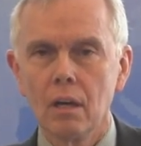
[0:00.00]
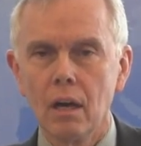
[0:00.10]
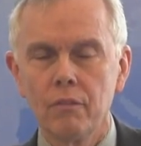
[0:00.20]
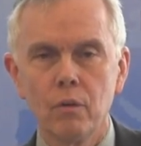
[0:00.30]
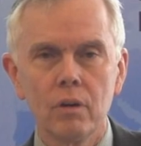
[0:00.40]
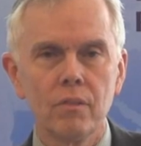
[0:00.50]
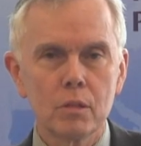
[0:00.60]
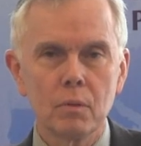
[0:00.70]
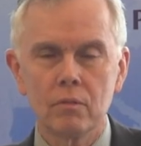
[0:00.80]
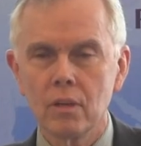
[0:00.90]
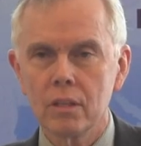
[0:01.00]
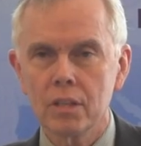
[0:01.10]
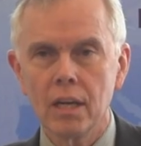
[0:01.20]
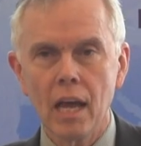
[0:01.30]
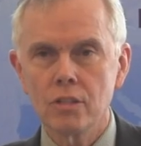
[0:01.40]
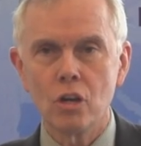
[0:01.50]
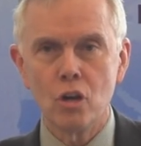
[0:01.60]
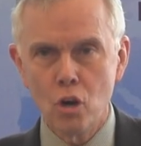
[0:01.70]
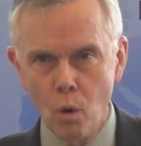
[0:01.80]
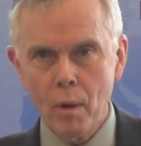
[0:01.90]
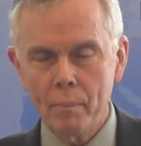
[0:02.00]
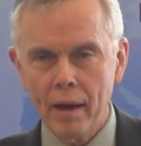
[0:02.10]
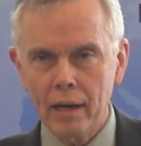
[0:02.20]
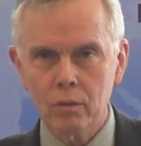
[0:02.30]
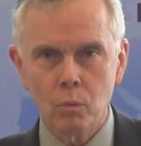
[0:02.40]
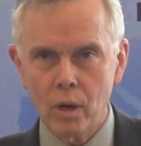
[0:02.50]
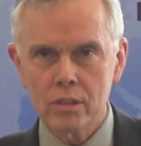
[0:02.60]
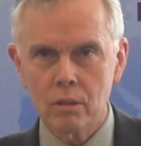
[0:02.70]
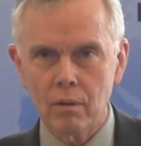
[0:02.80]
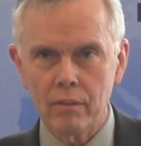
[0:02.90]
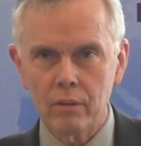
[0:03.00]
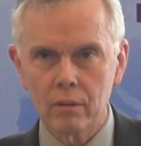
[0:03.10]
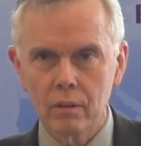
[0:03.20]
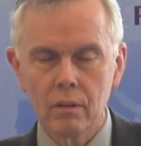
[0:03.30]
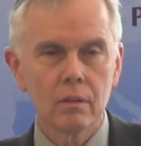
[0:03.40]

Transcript: uh, foreign investment in real estate has no impact whatsoever.